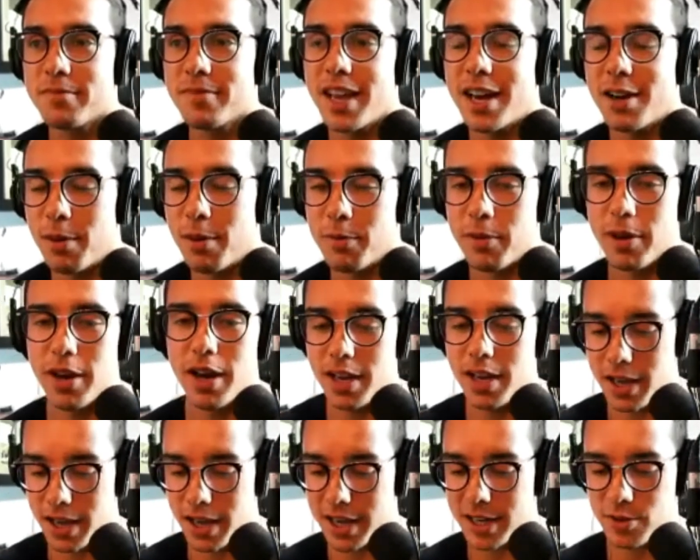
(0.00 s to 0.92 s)
I remember
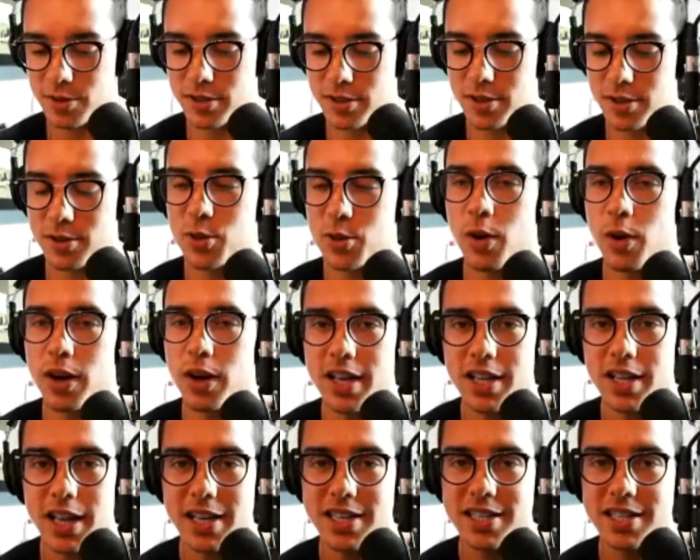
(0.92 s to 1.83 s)
uh, hands were so sweaty.
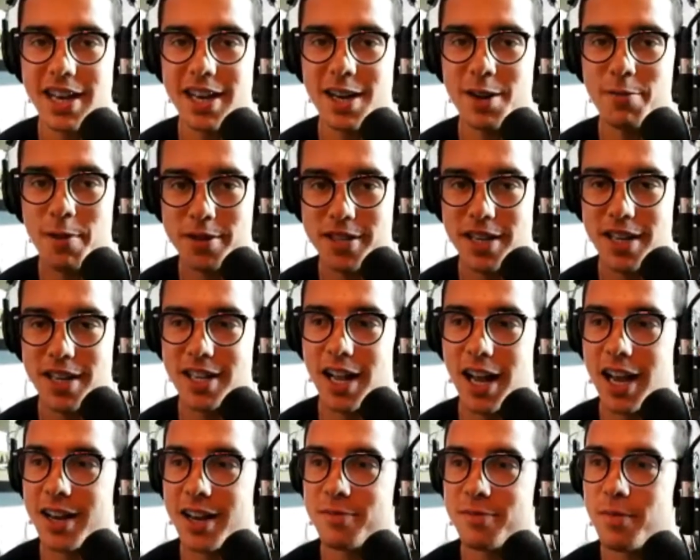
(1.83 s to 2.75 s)
Like signing up as a
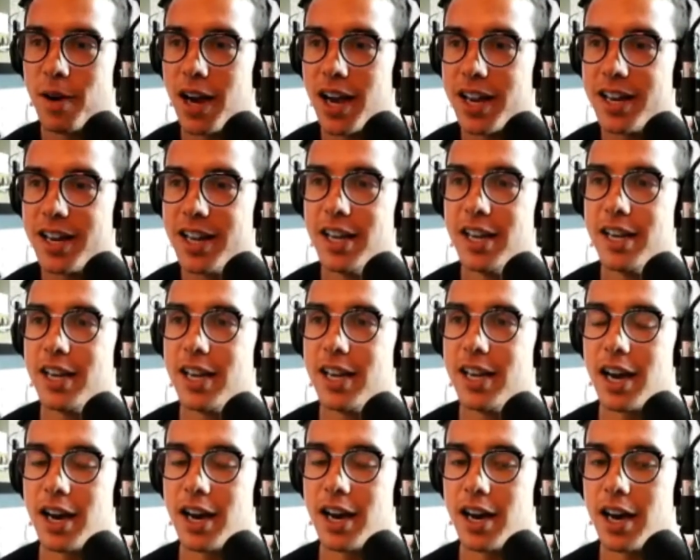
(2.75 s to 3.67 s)
client of mine,
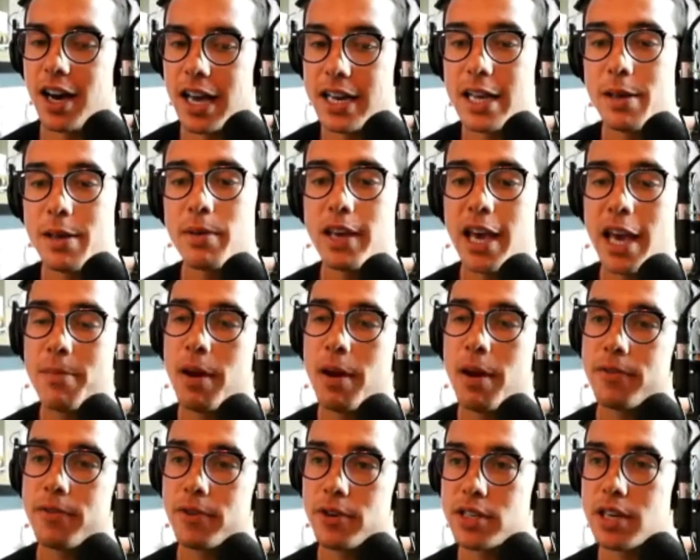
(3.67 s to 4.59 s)
uh, and he became my
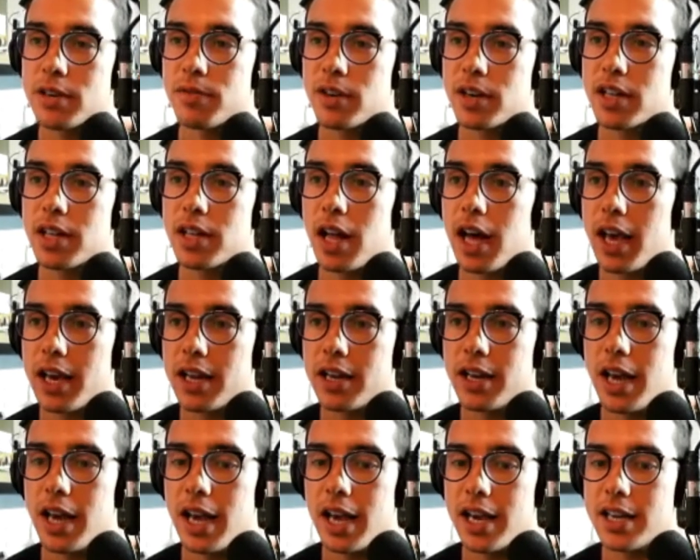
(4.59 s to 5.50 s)
first ever client.
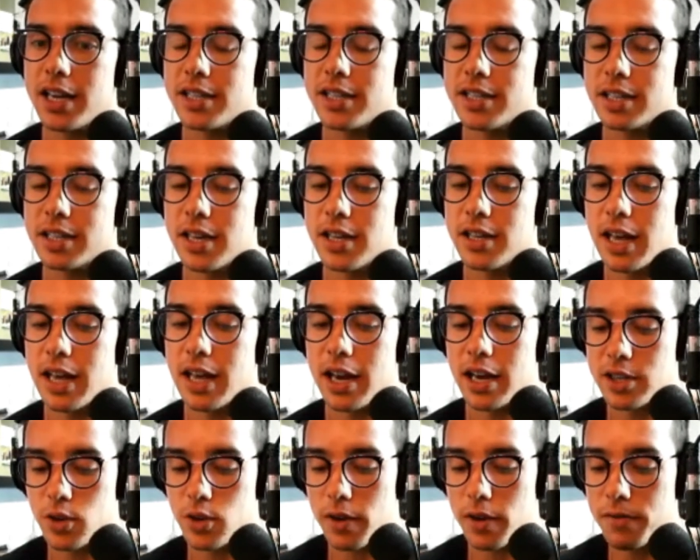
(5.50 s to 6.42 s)
And uh,
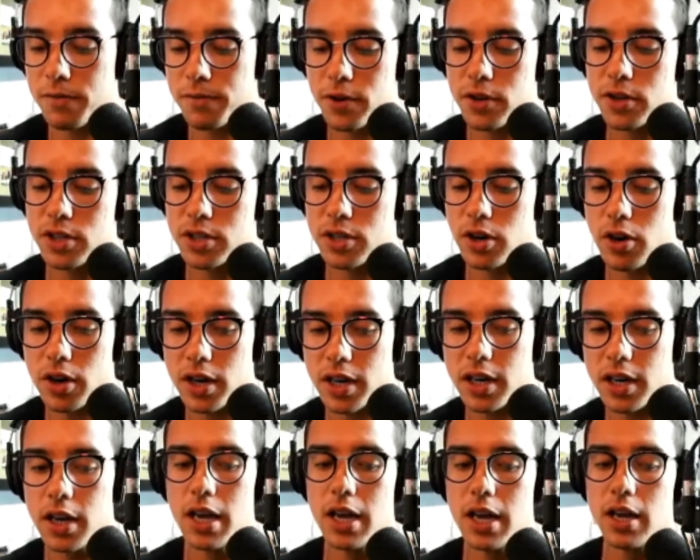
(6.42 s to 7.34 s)
that so I first
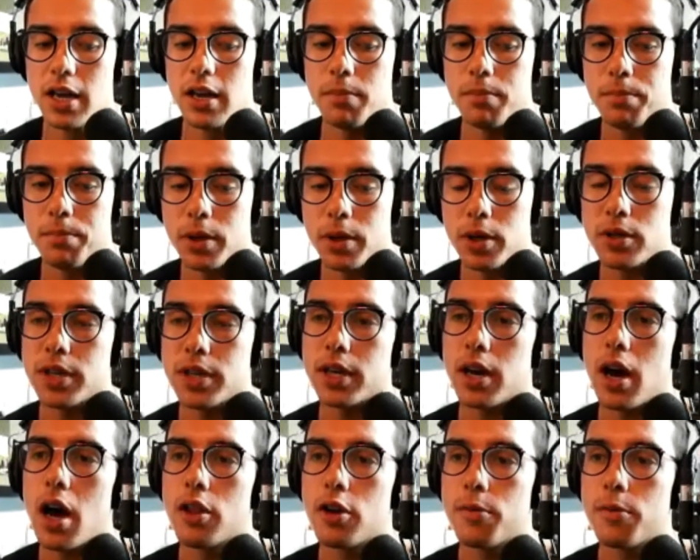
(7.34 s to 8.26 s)
started building
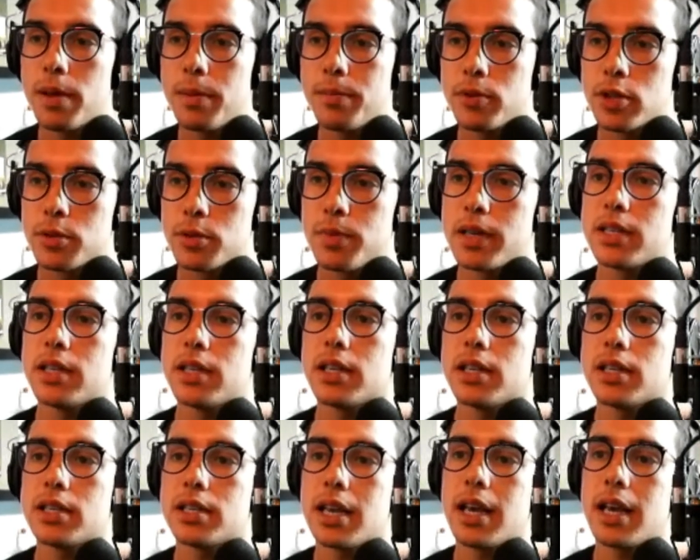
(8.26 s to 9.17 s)
other people's
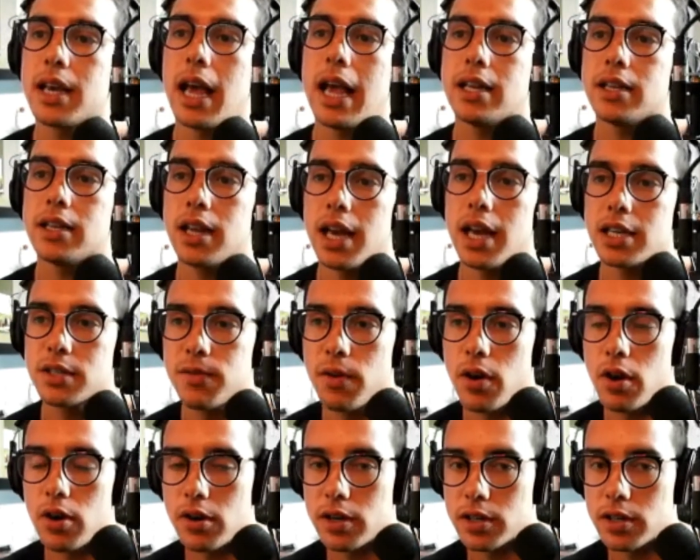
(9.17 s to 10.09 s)
business and as
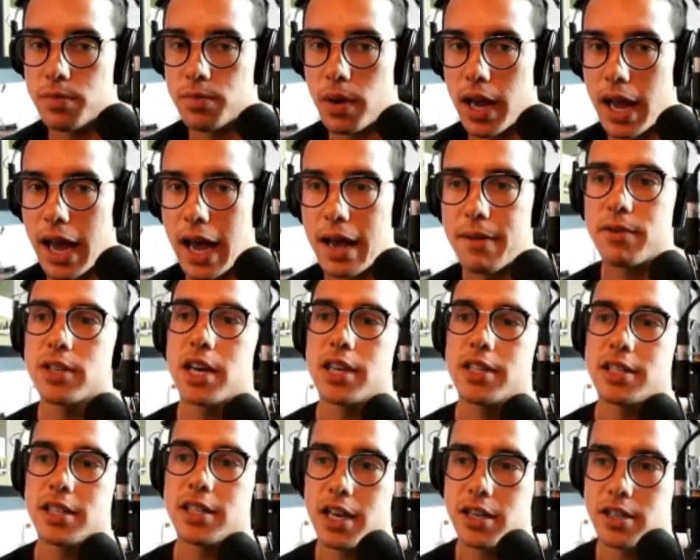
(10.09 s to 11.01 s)
far as my
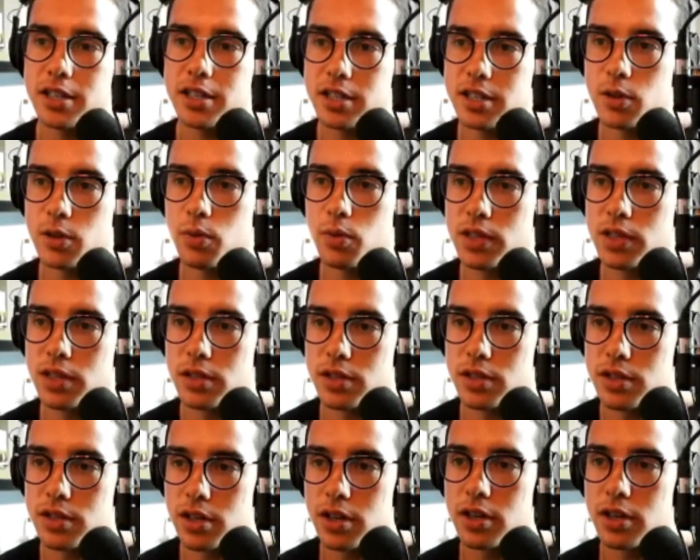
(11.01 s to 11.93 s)
advertising agency was
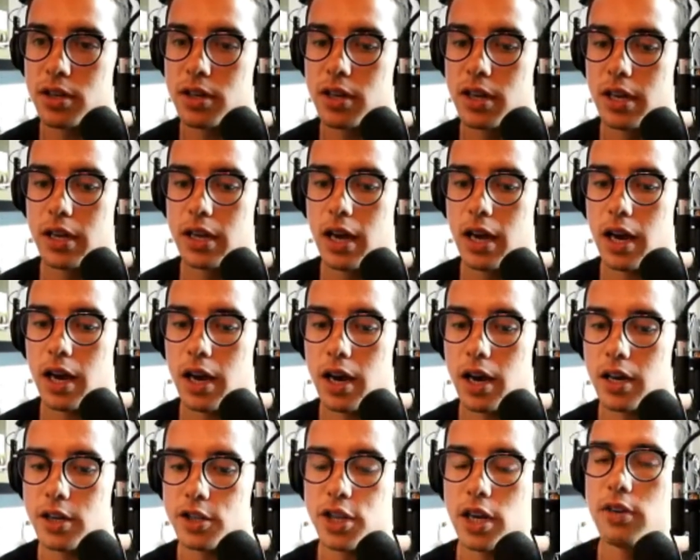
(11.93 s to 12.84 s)
concerned
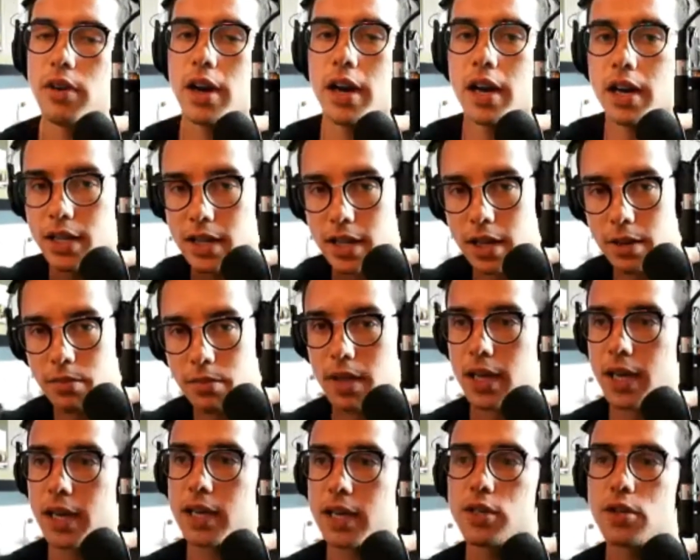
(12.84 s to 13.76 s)
uh, generating them
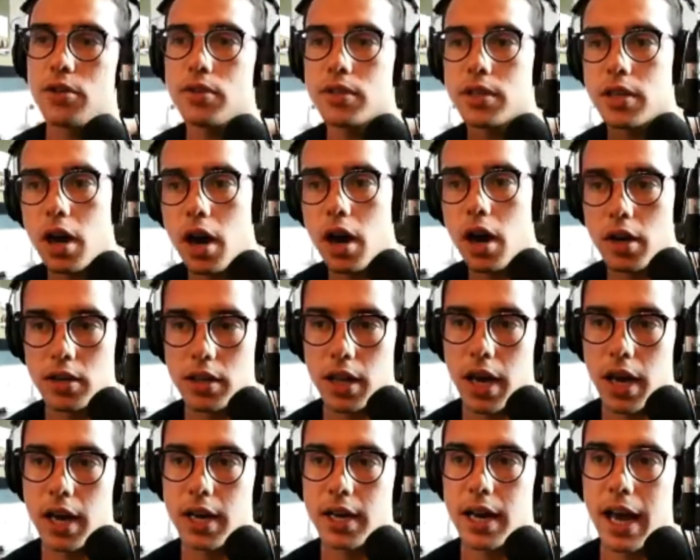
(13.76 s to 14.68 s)
leads using
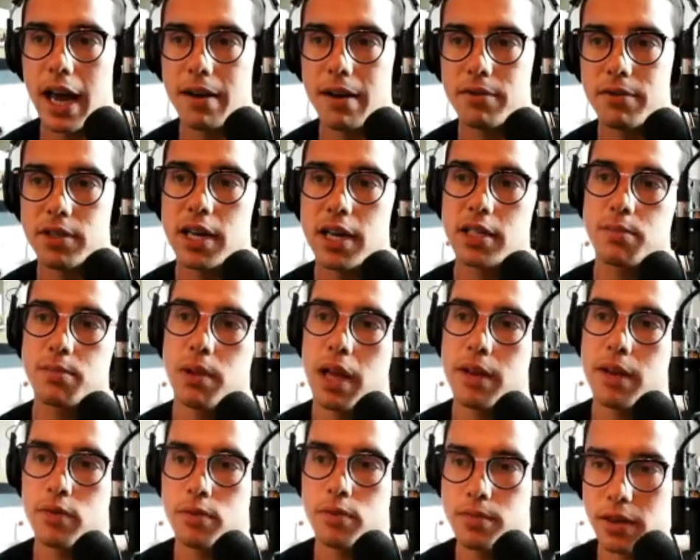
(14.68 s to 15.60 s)
online advertising
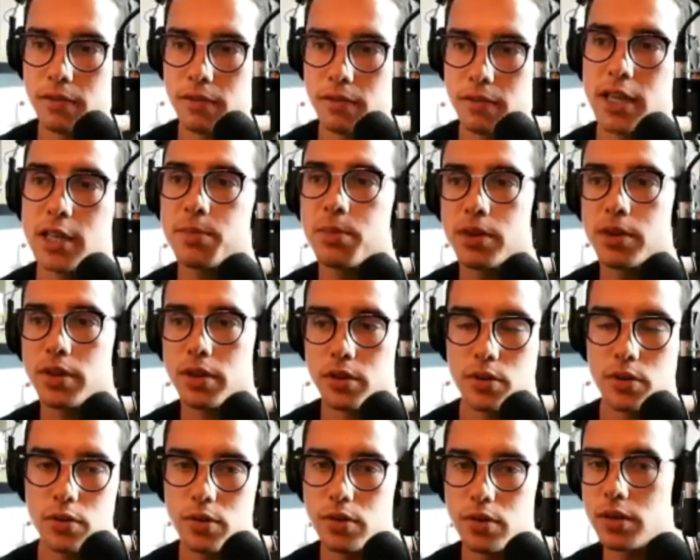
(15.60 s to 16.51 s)
platforms like facebook and
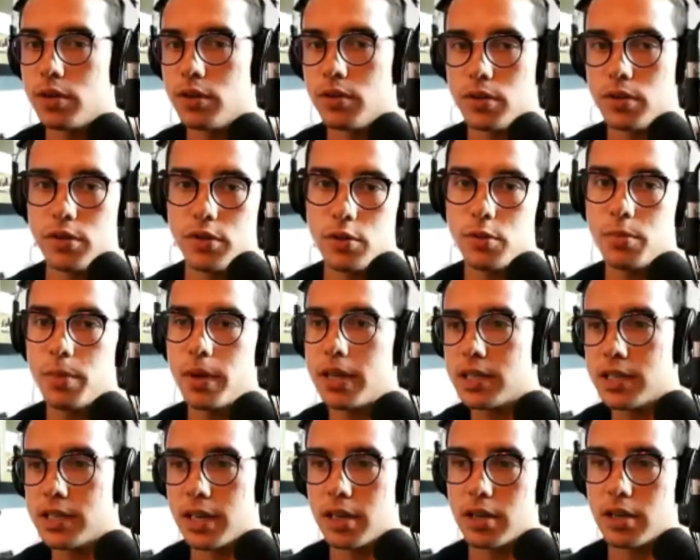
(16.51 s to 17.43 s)
google and youtube
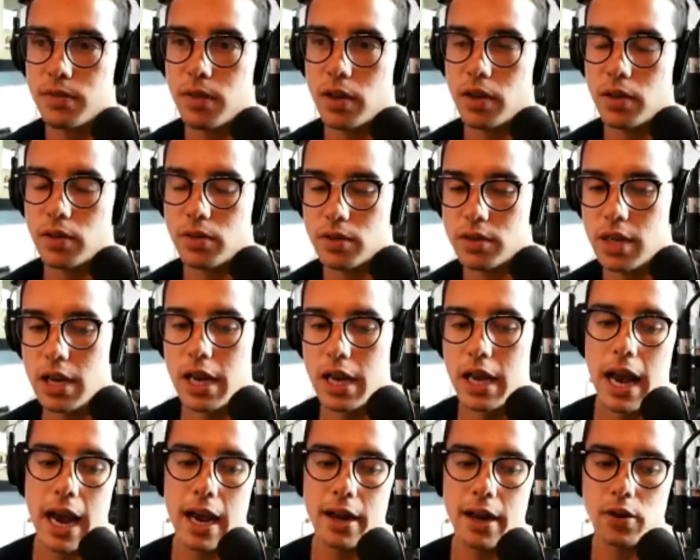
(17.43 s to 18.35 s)
and sales funnels
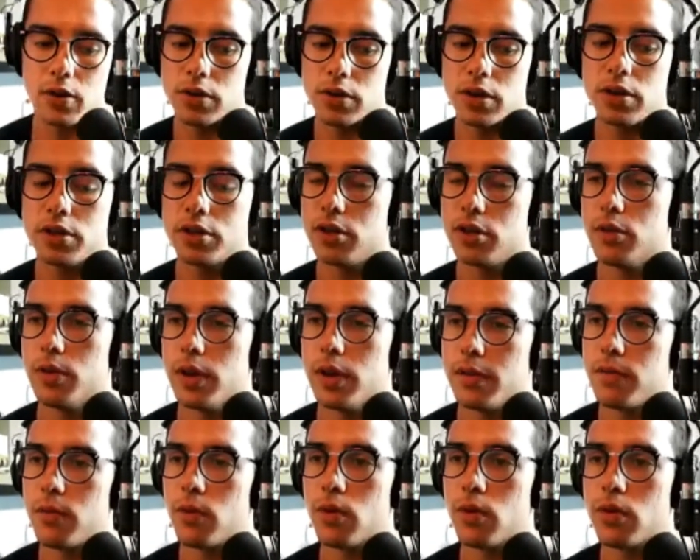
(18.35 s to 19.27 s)
in order to do it
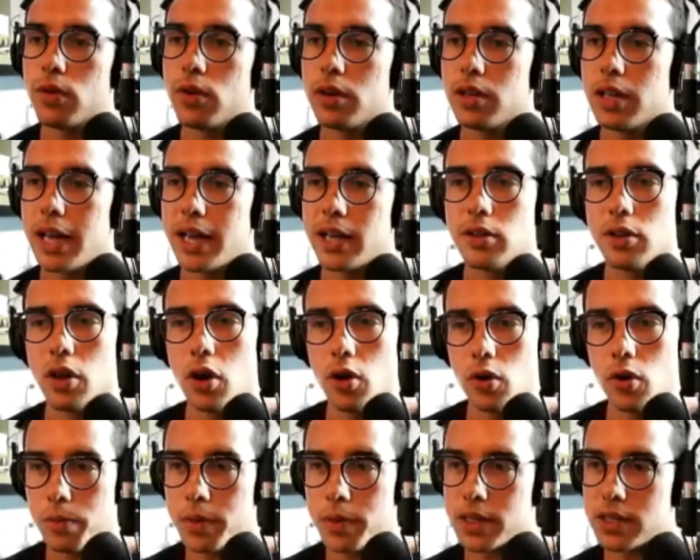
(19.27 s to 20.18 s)
for like
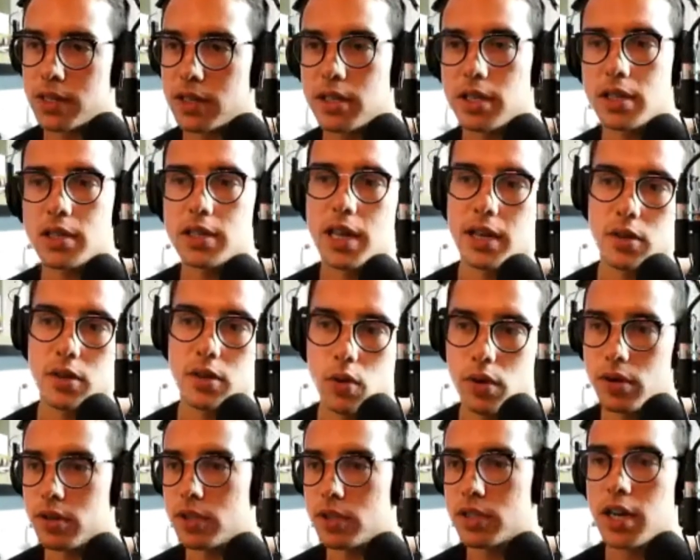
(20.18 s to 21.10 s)
local businesses like
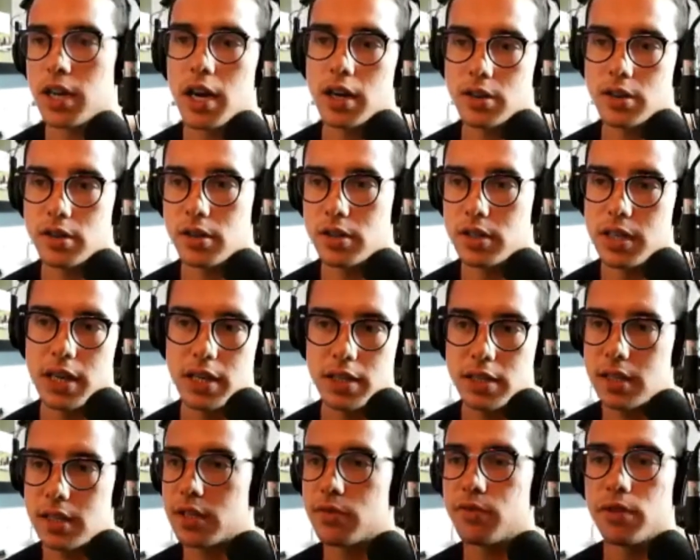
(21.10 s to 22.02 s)
lawyers doctors
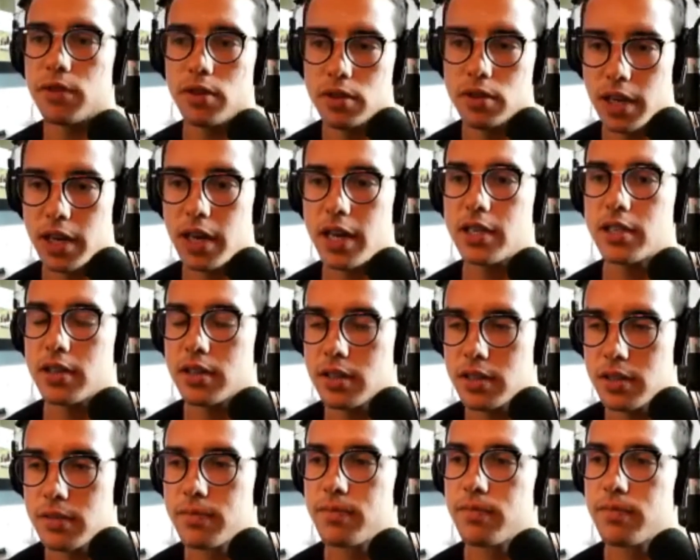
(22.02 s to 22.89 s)
dentists real estate agents